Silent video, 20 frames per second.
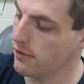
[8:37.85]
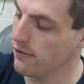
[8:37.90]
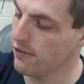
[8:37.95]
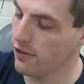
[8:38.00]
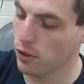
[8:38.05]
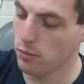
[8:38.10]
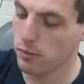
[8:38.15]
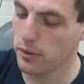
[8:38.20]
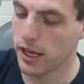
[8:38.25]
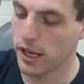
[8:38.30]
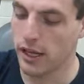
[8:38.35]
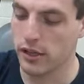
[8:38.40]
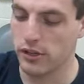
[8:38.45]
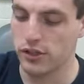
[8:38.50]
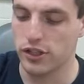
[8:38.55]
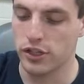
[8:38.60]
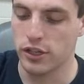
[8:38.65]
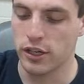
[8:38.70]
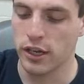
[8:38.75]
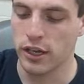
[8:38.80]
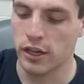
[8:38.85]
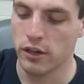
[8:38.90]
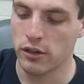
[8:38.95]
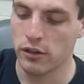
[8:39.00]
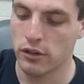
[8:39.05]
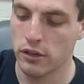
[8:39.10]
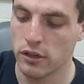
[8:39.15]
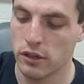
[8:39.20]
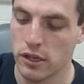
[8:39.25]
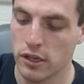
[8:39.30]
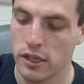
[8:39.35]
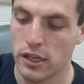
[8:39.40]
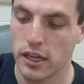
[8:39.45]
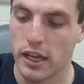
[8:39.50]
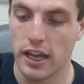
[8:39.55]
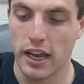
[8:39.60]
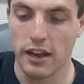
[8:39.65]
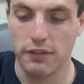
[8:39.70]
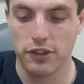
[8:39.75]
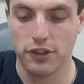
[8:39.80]
film canister now,
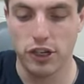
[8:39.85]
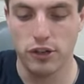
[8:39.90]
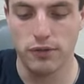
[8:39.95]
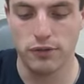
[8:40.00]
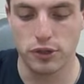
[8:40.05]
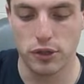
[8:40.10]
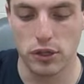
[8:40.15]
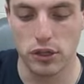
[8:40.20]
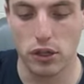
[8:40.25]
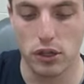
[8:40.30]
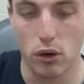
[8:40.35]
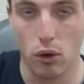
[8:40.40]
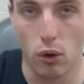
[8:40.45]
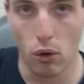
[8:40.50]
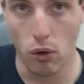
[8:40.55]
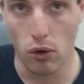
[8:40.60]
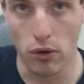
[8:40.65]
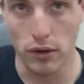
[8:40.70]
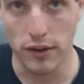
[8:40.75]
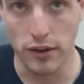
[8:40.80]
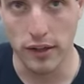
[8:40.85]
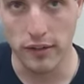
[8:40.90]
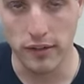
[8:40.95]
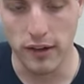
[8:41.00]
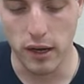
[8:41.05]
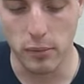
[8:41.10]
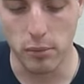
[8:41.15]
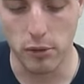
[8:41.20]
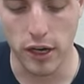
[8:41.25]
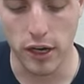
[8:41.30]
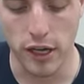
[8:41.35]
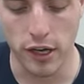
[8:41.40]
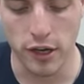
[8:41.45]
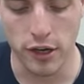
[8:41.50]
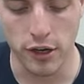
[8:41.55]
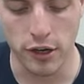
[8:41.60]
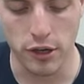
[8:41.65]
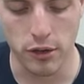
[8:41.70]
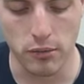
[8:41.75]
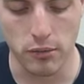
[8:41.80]
and after you've drilled a hole in the top right here,
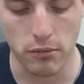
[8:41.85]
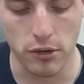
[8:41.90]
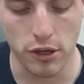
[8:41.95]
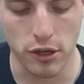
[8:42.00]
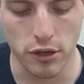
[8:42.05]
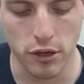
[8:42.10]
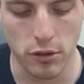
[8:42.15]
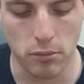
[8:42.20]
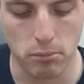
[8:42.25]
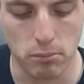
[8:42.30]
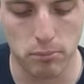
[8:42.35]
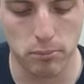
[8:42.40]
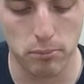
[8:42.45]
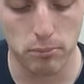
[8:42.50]
you're going to